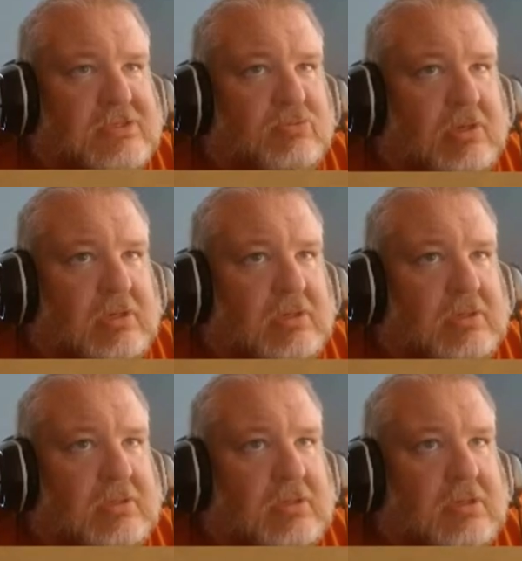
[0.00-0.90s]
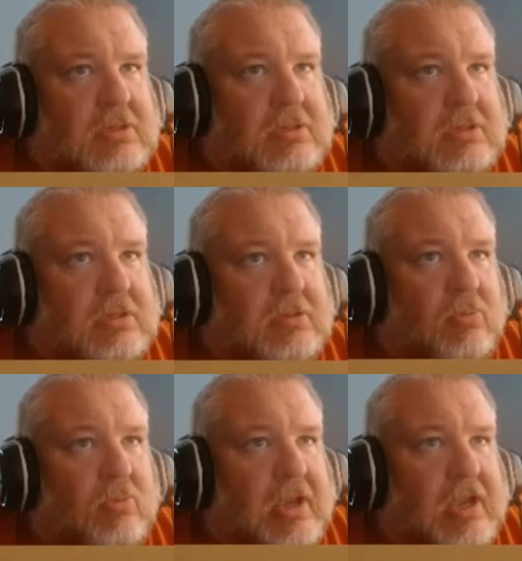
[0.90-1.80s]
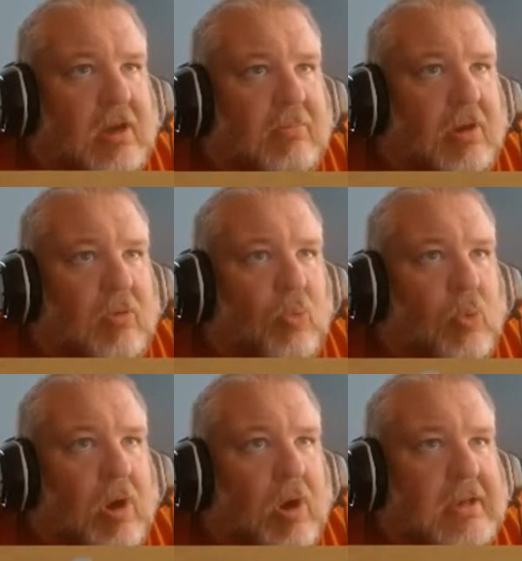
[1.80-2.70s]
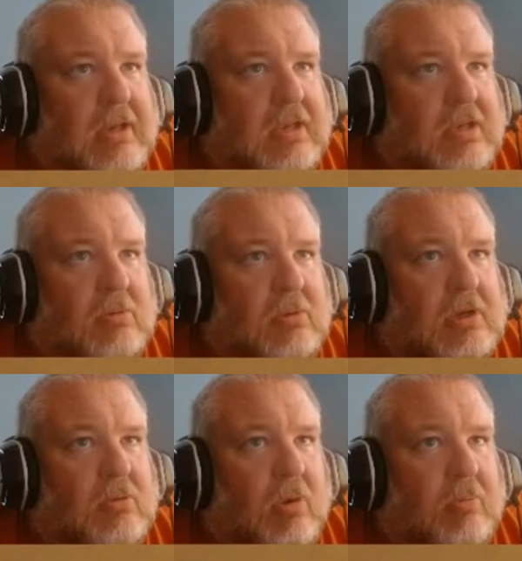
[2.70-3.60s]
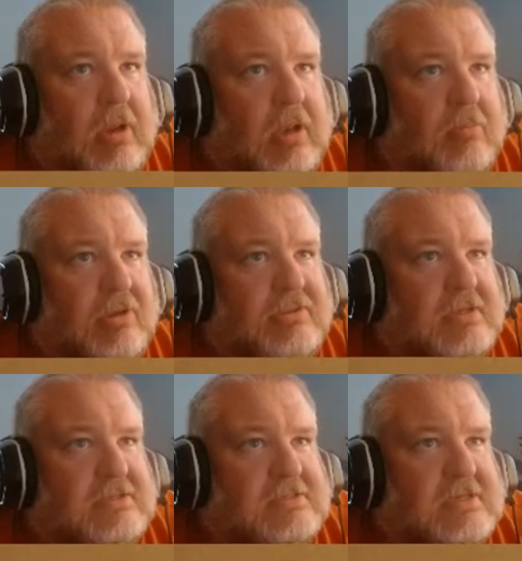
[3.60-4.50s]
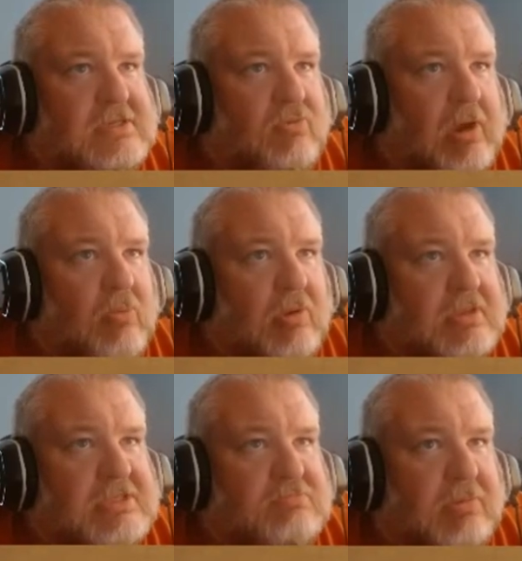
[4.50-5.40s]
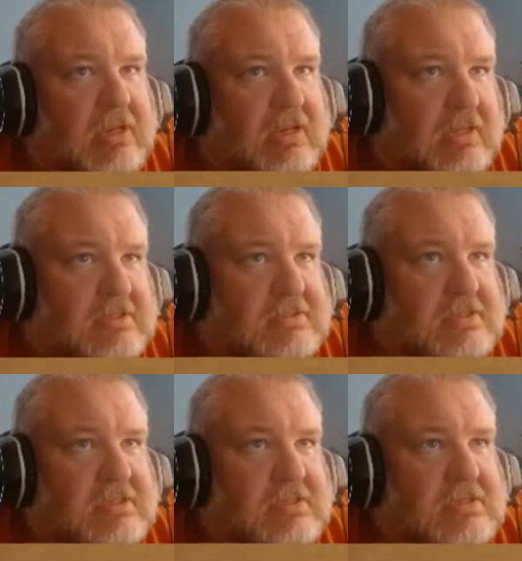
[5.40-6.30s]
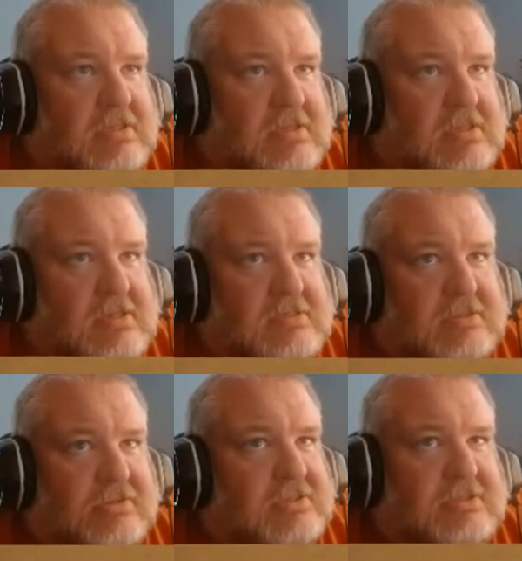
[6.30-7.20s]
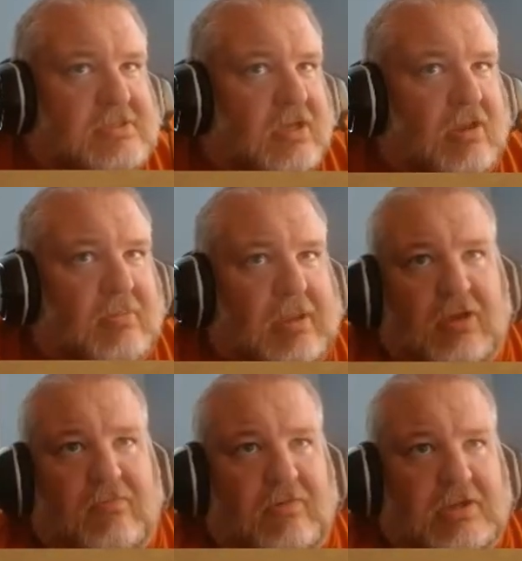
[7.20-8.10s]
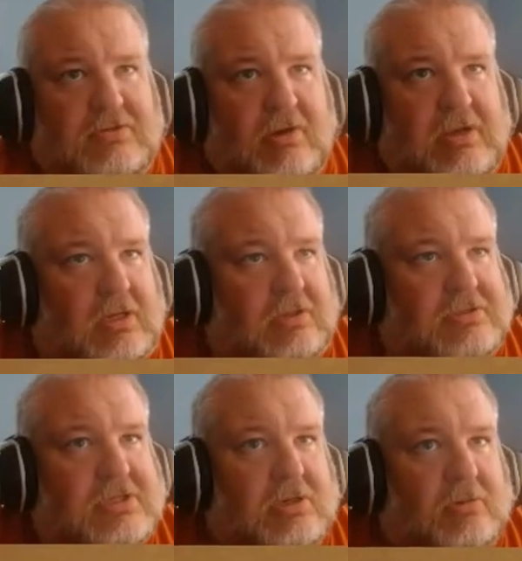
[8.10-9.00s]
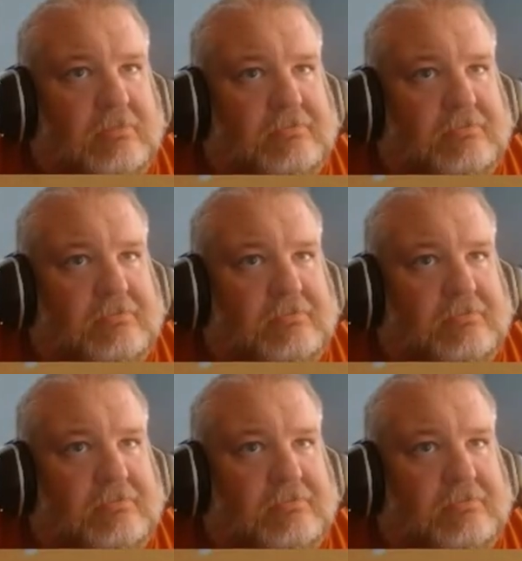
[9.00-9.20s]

one right here, but where we need to put this is right where this plant is. So this is not going to be good for us right now. So